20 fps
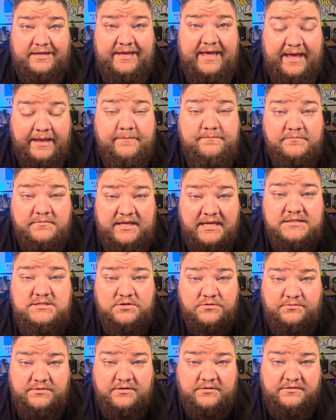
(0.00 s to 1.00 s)
yeah, that's
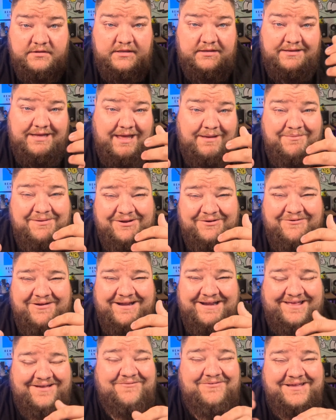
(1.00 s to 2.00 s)
a real thing happening
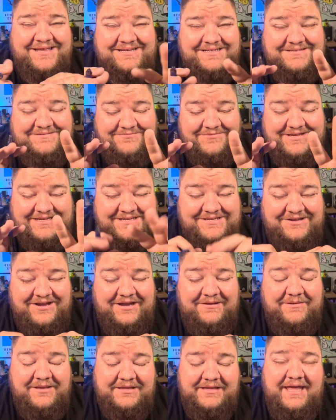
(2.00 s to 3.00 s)
right now. We can we can
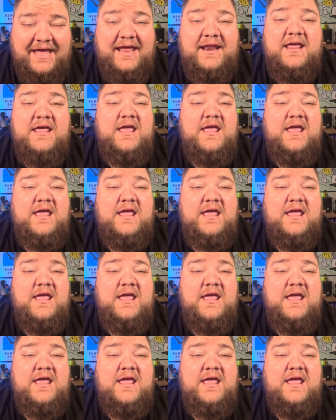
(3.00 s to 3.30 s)
talk about that.